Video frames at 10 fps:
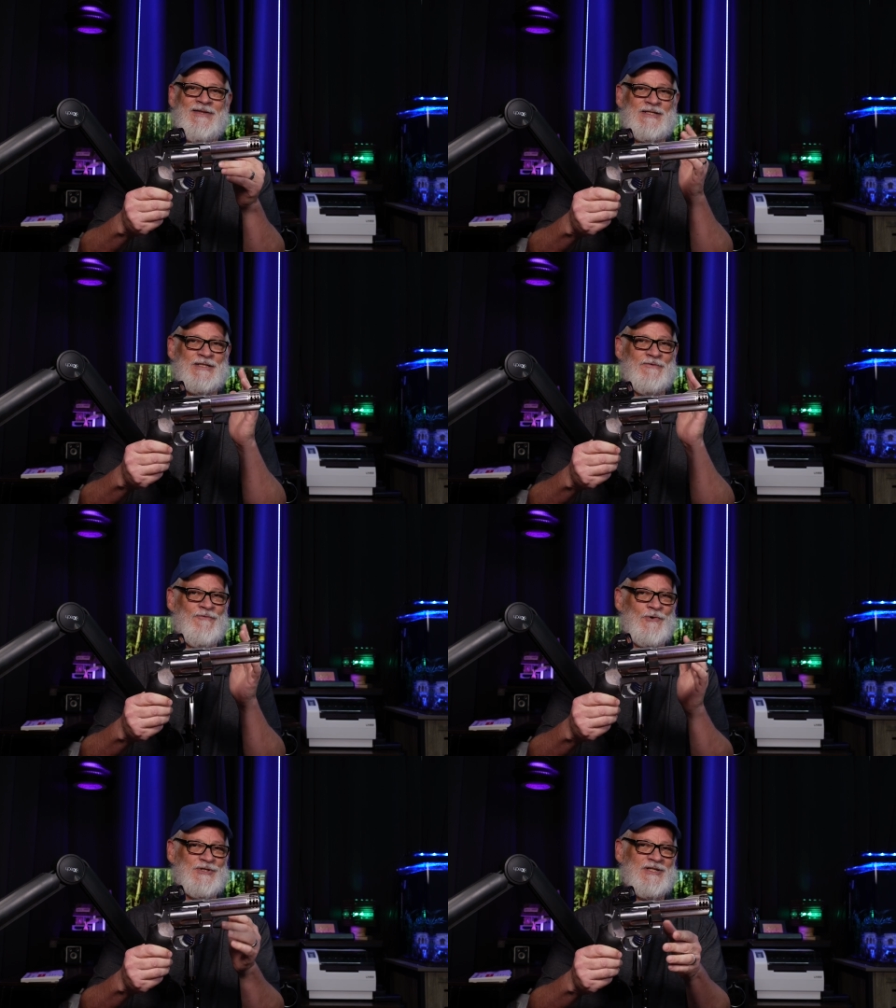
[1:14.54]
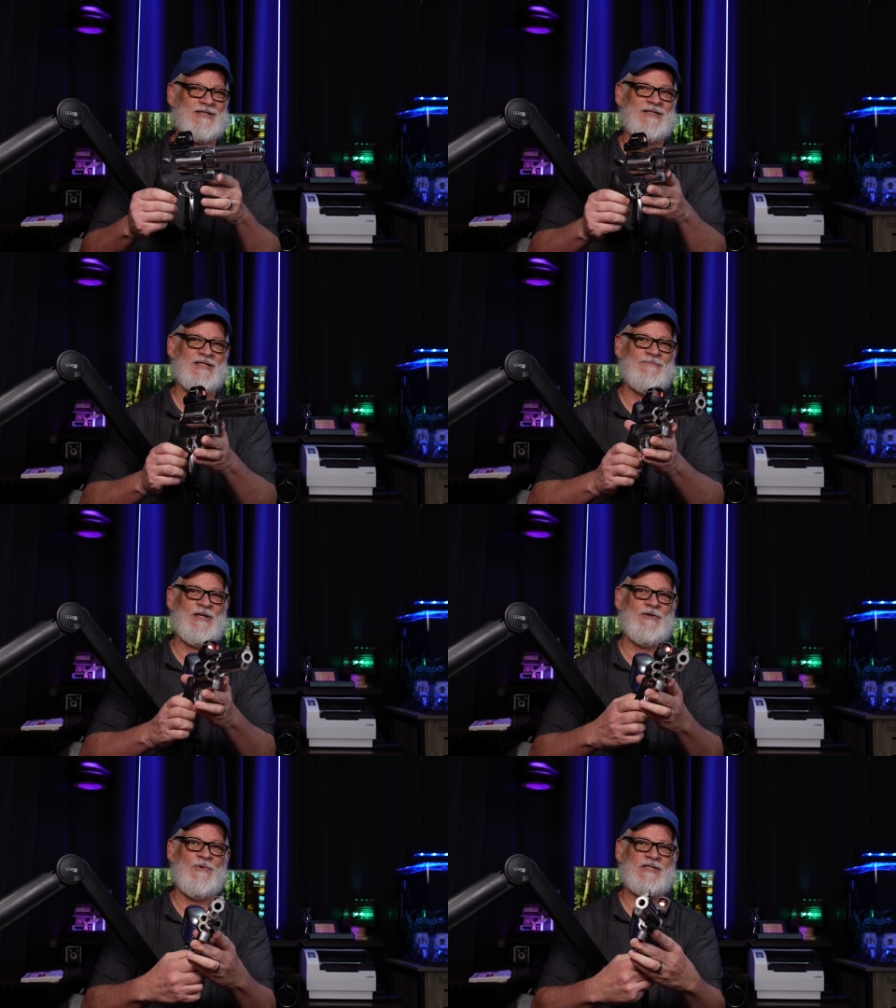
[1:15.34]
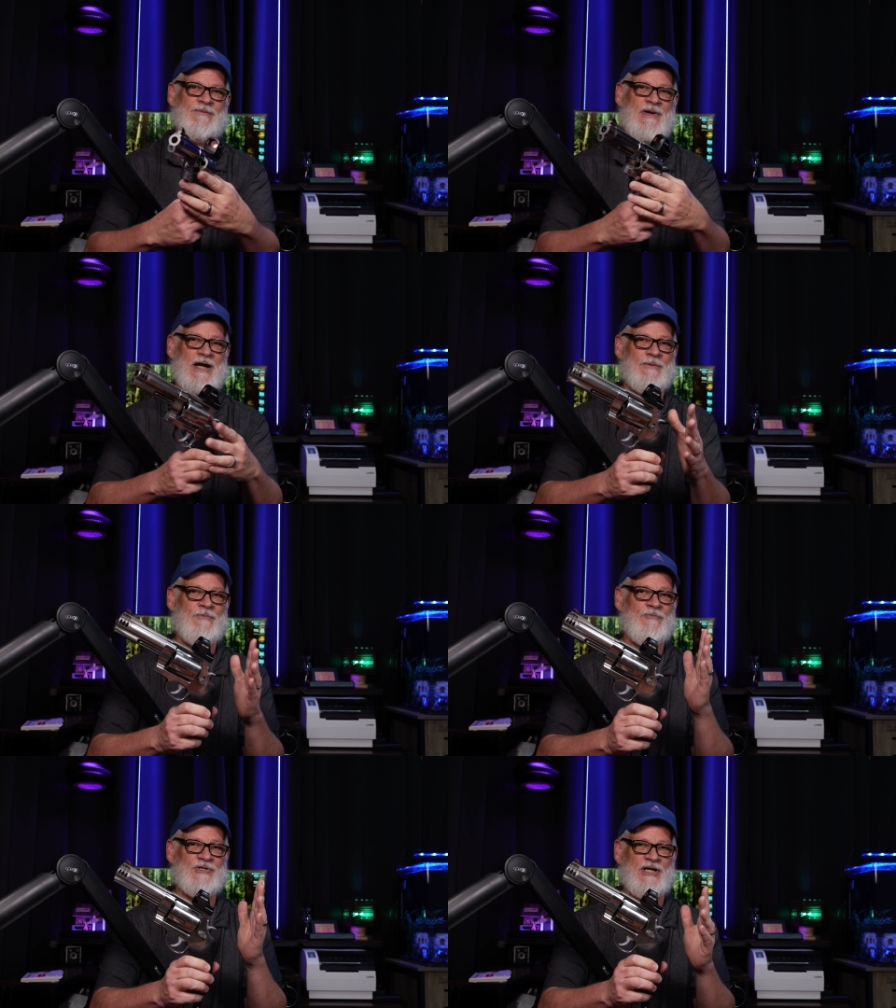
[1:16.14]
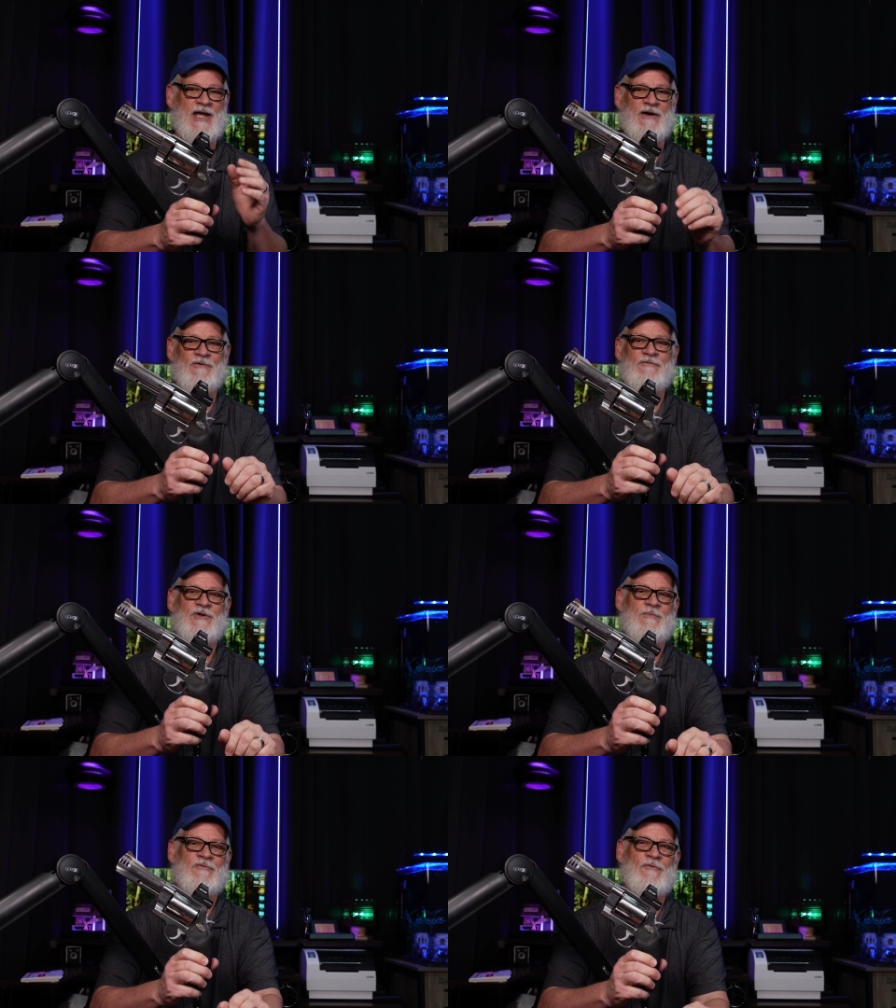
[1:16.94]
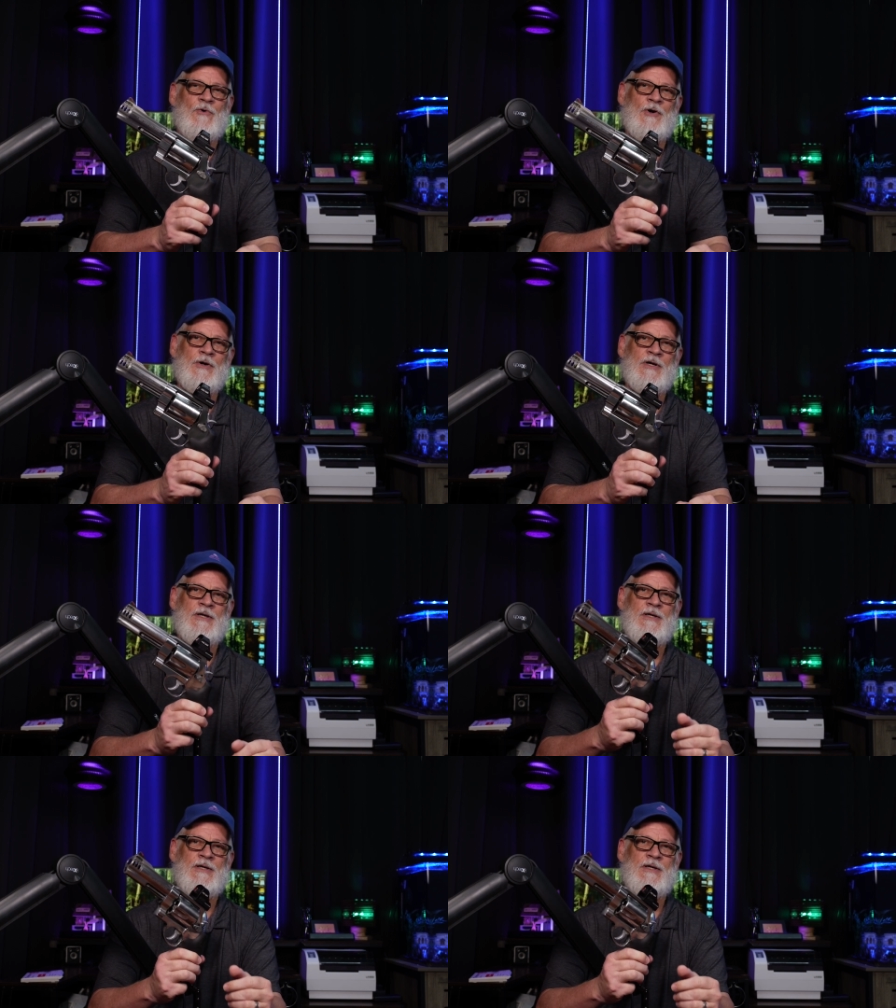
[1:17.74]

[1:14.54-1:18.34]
This is the 460 Smith & Wesson Magnum, which I have reviewed before.